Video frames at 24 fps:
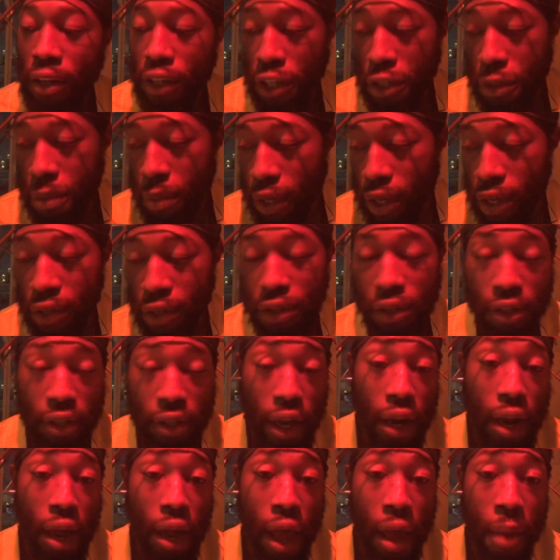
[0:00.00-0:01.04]
Just because it's
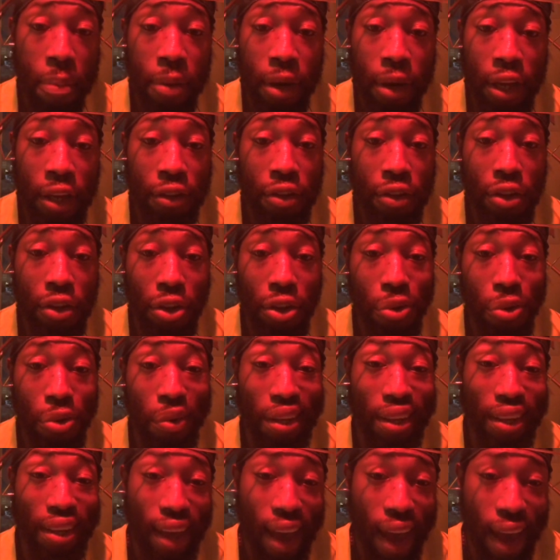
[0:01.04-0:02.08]
not happening to you
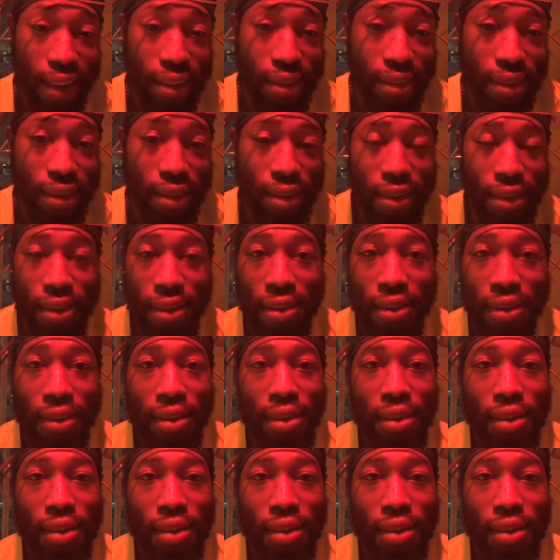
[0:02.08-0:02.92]
yet.